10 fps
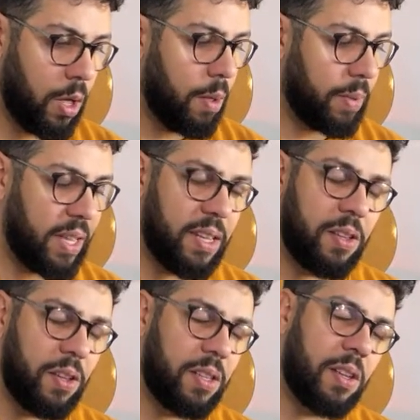then
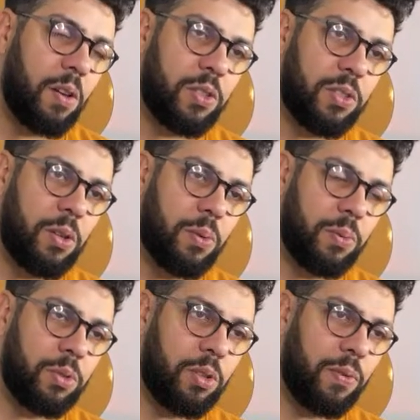it also
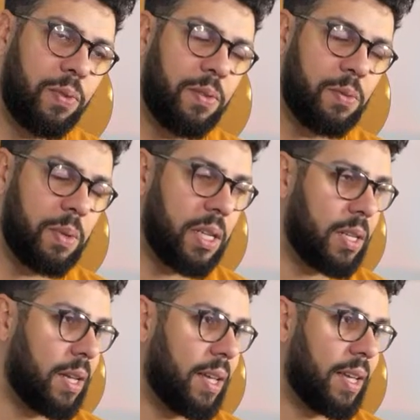sort of leaves me
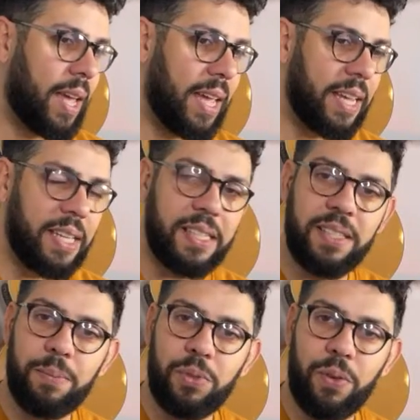hanging in the
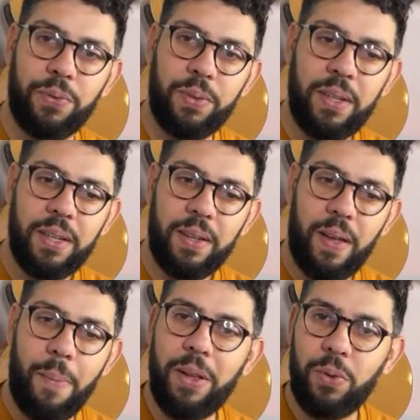sense of,
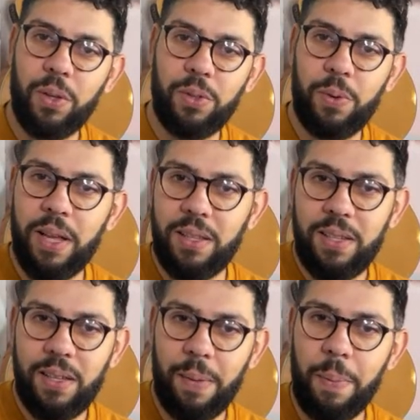am I playing the
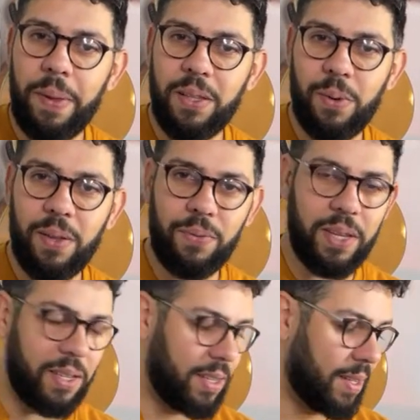right
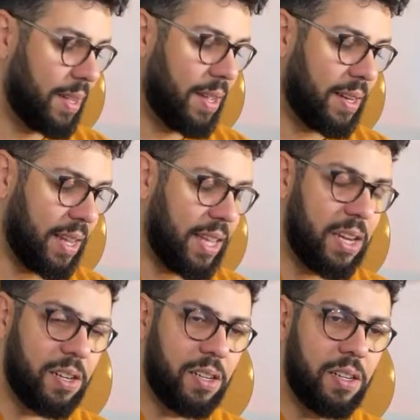thing? Like
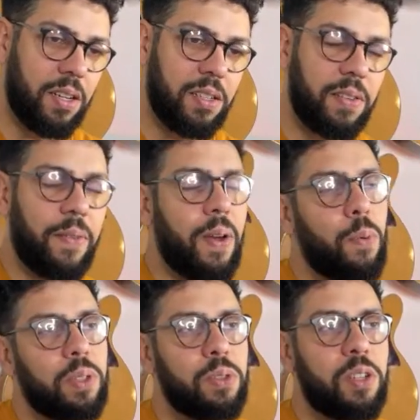here, so if I
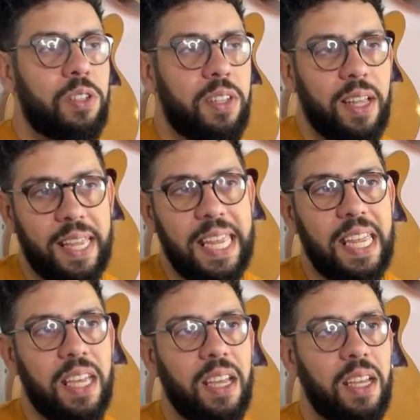want to start in the E,
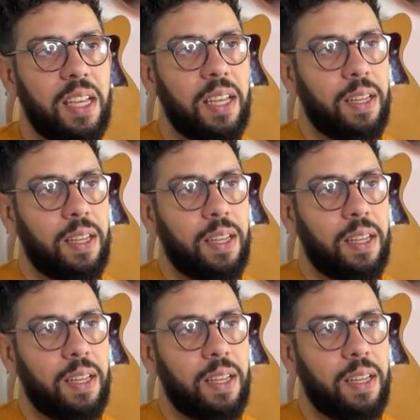right?